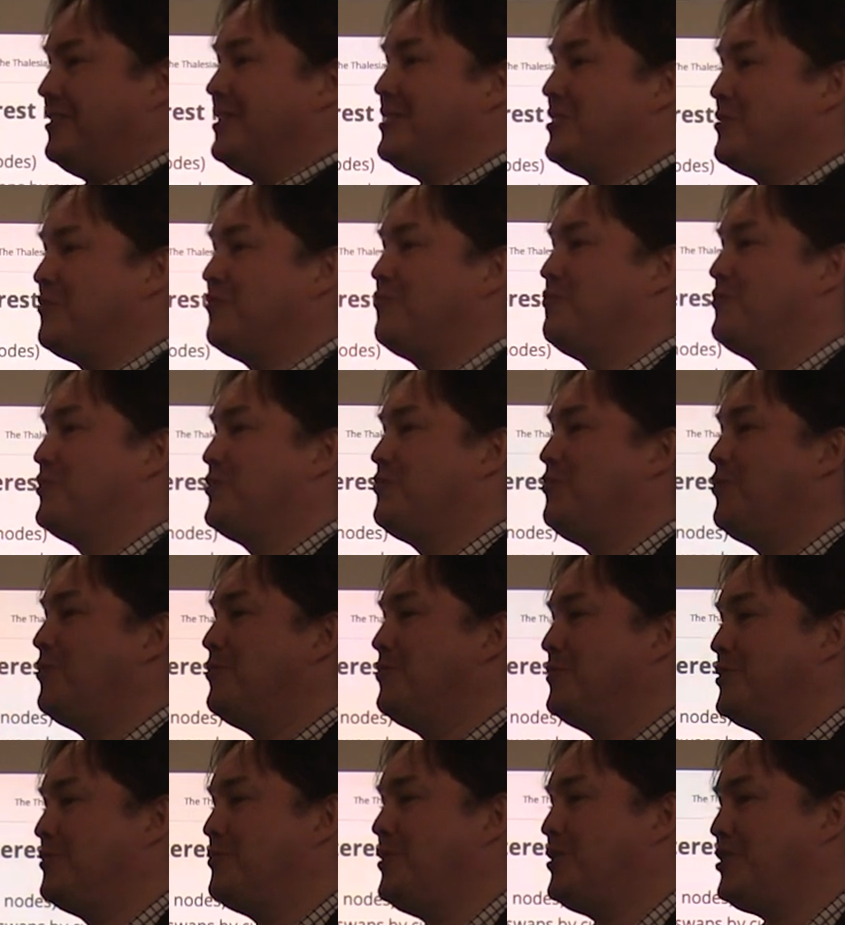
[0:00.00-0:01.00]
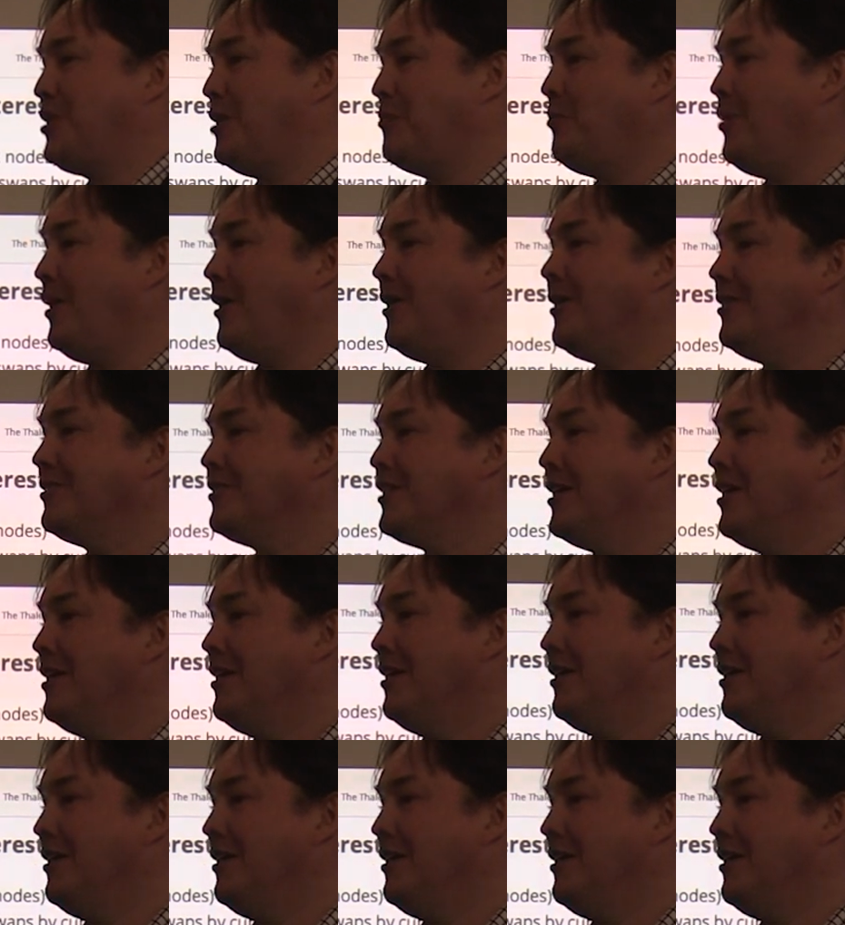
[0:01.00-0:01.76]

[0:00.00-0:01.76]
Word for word: this special part,